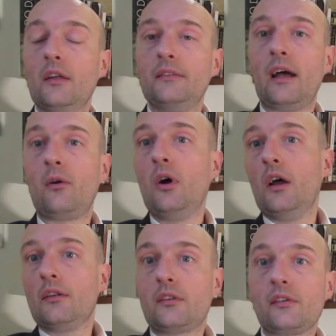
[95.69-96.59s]
Now,
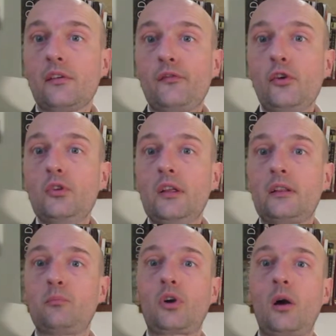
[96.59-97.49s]
there's a few
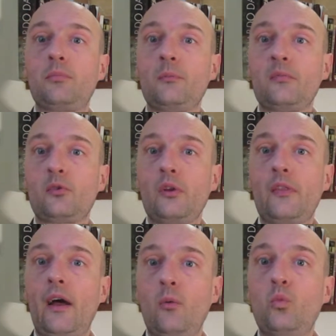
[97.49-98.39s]
little problems with
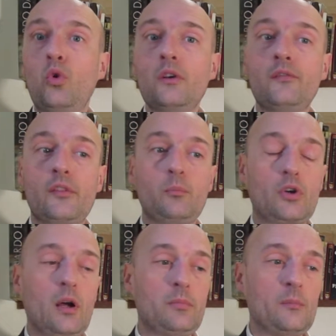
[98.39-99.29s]
that. One of the
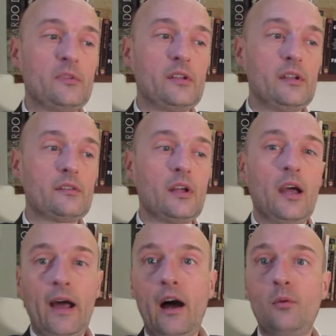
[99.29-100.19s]
problems is
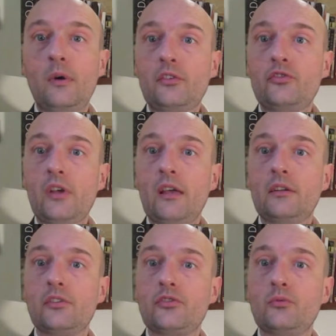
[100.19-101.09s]
how much
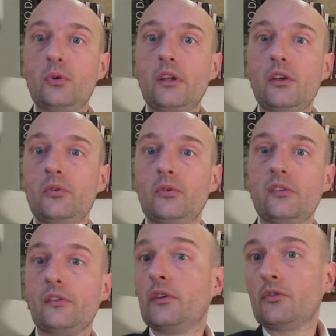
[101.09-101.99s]
data should we
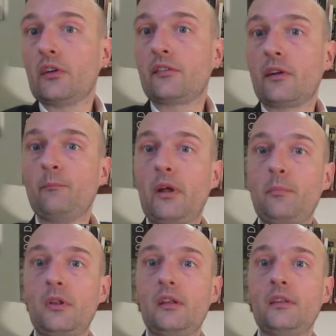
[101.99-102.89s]
use? You know, there's some
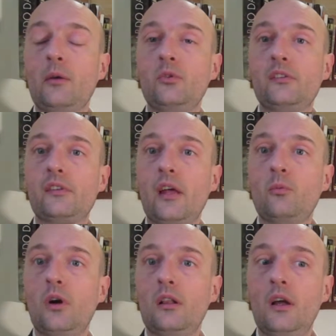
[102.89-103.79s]
people and they would say,
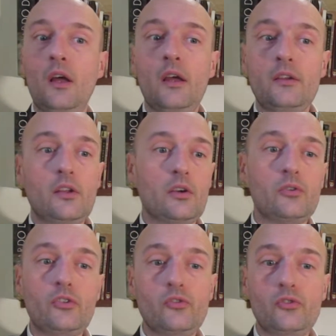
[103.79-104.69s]
well, you know,
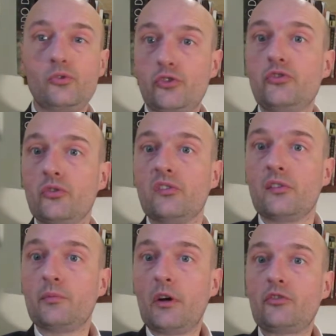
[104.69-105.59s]
you, you should use
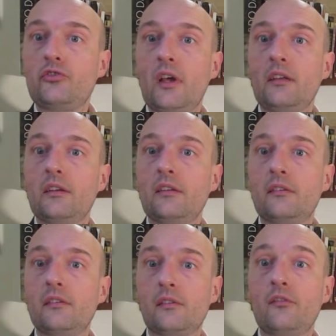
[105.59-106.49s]
as much data
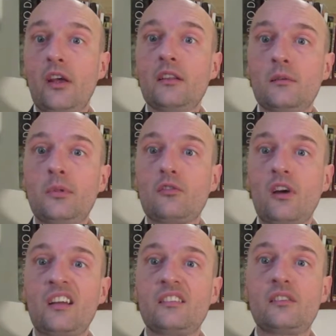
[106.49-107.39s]
as is available, right?